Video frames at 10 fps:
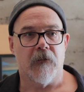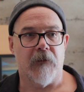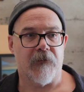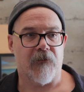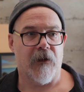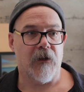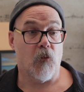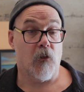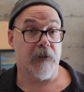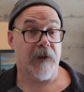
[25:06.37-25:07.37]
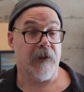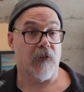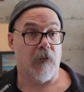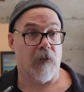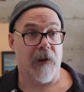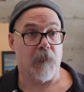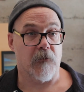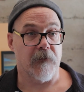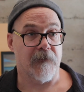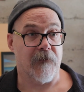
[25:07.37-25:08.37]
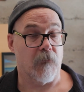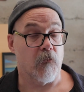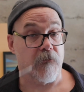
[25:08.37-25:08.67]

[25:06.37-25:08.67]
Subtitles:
let's say you want to get all hyper detailed.